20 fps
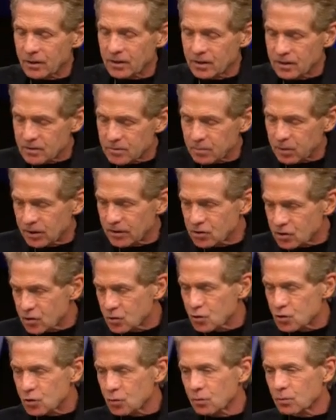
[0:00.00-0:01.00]
He's played in 2
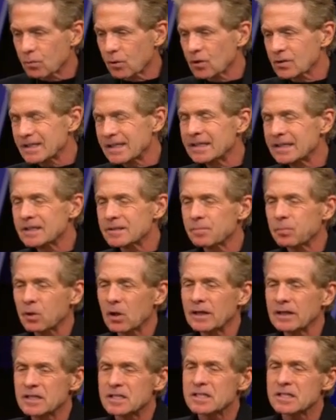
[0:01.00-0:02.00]
Super Bowls. He's played
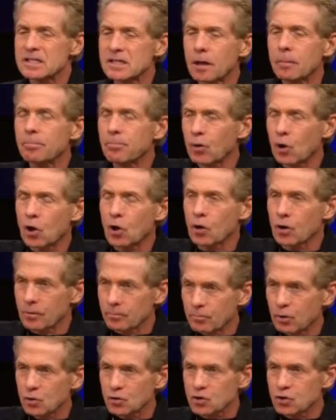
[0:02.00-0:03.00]
subpar in
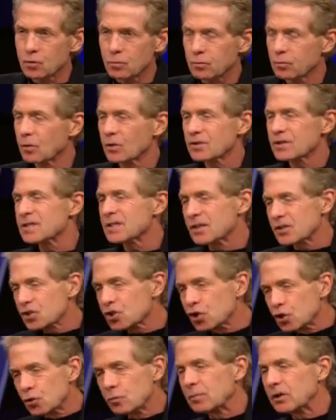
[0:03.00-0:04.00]
both Super Bowls, says
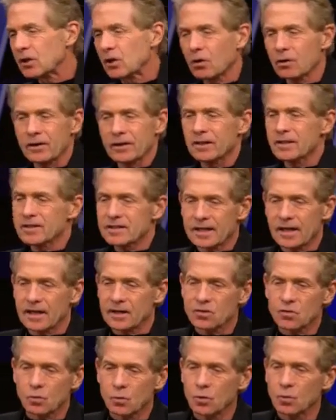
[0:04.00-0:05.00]
QBR, any stats,
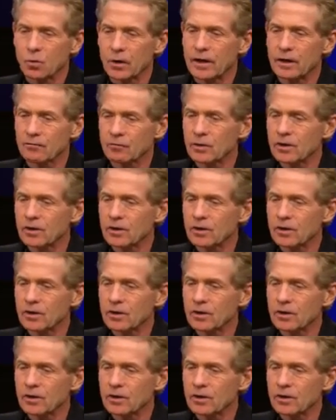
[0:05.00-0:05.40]
whatever.